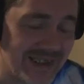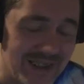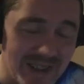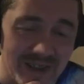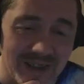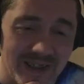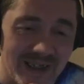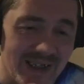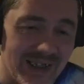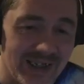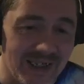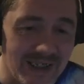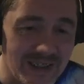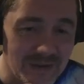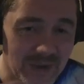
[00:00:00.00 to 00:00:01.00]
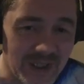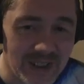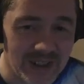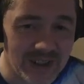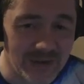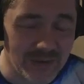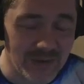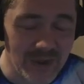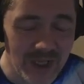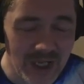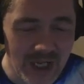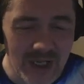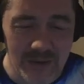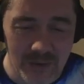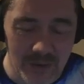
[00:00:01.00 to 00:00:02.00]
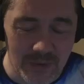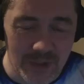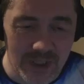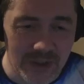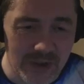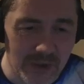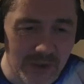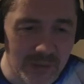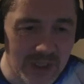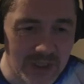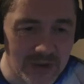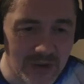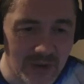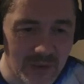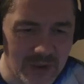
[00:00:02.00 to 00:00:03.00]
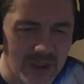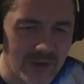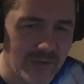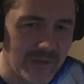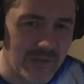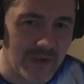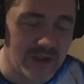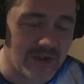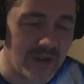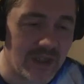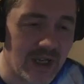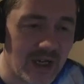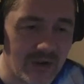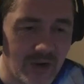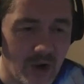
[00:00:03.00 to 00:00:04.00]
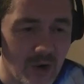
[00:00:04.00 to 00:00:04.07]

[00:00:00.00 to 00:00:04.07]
Yeah, it is what it is. So we'll need to do a better job of cutting things like that.